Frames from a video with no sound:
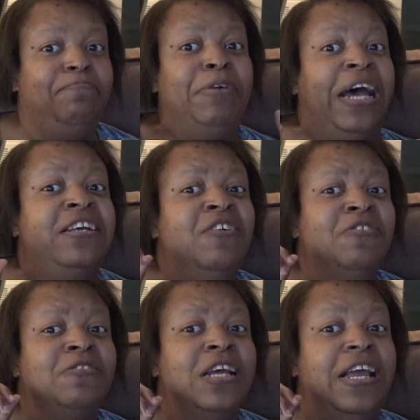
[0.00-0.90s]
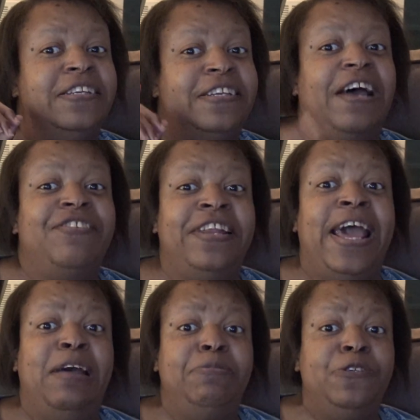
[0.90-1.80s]
But it doesn't
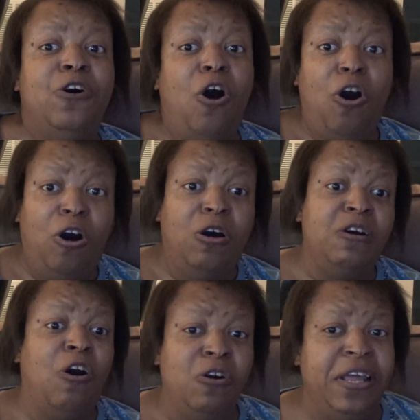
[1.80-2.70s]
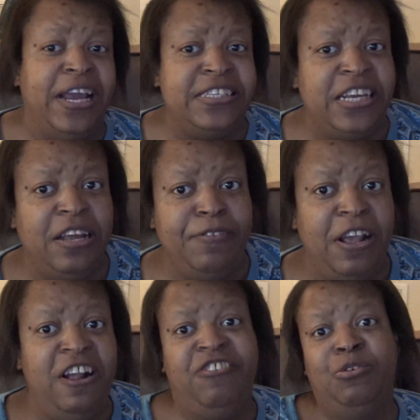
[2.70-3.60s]
happen to all OLED
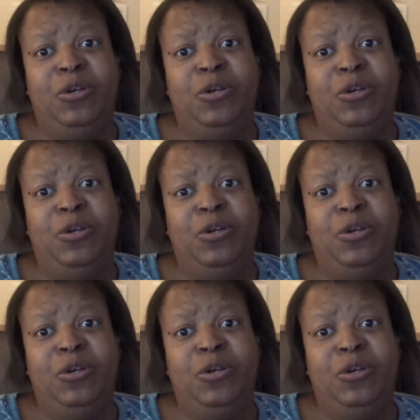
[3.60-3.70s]
TVs,